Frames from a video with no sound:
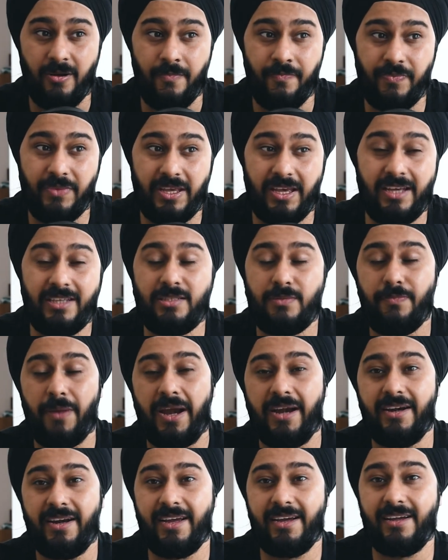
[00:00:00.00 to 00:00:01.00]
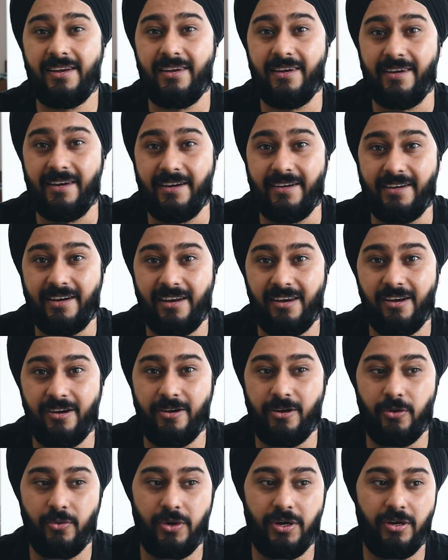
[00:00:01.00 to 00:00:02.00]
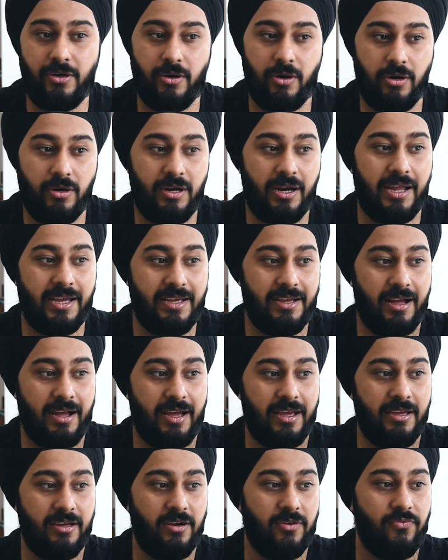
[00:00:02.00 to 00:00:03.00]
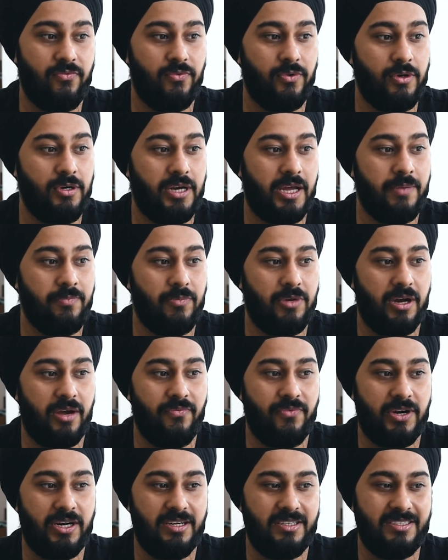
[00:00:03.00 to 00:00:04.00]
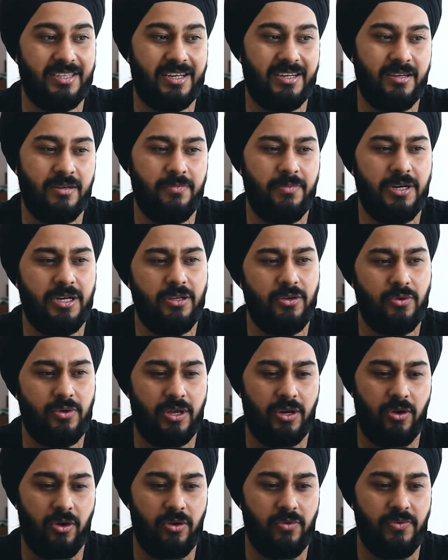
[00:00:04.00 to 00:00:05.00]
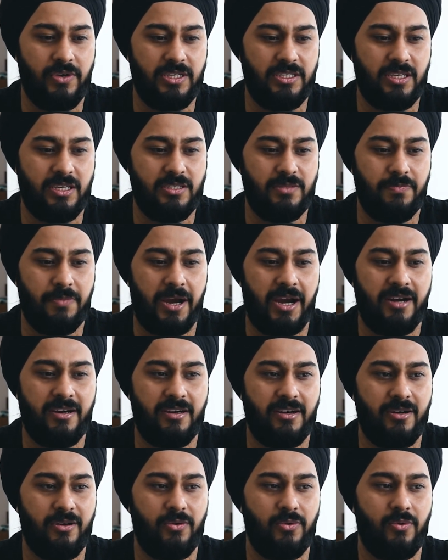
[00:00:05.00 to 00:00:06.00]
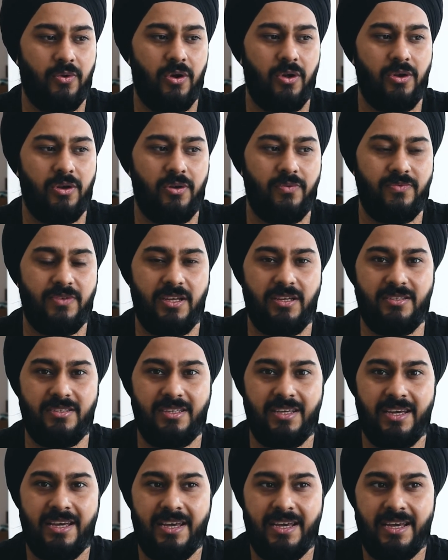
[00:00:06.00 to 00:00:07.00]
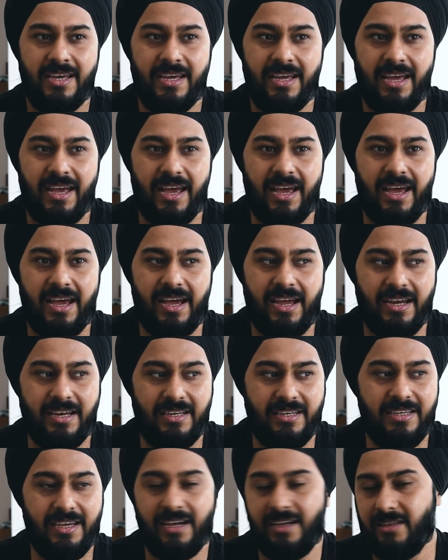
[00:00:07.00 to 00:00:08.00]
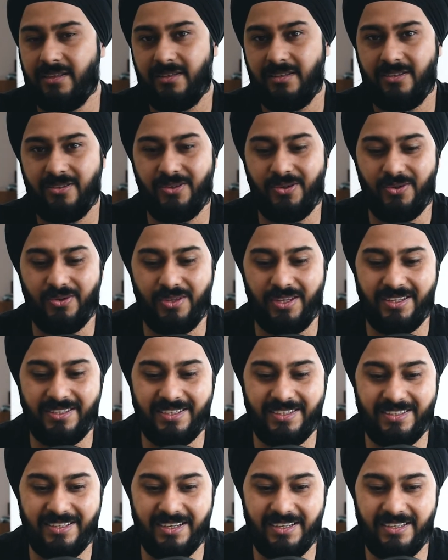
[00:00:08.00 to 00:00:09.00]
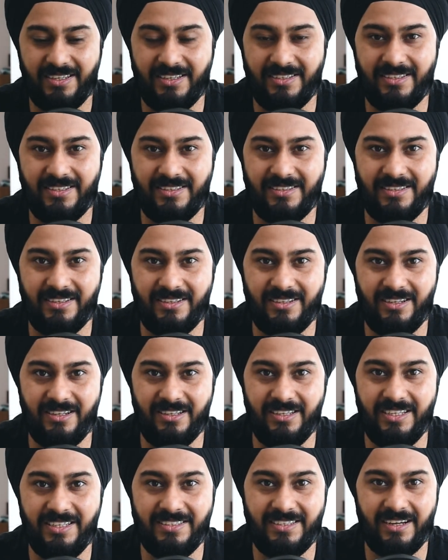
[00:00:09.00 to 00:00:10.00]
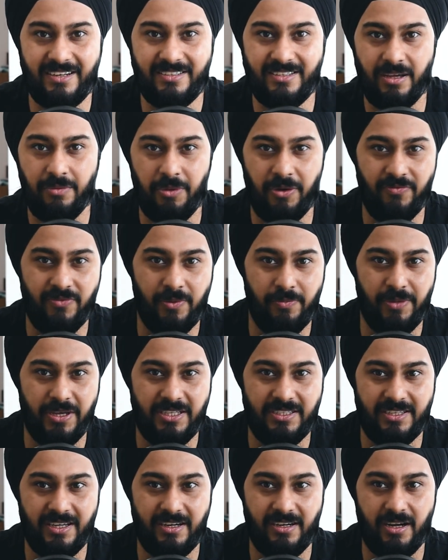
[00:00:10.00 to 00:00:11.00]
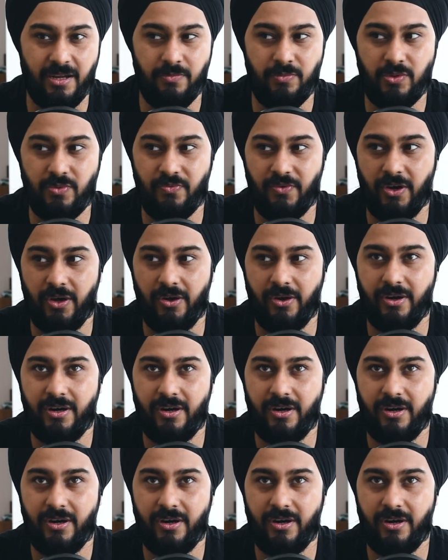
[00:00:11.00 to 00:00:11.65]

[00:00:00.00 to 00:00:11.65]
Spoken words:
expanding a little into it, not like hire a full-time graphic designer, but you can always expand into all of this. And yeah, so this is it. These are some of the basic tips for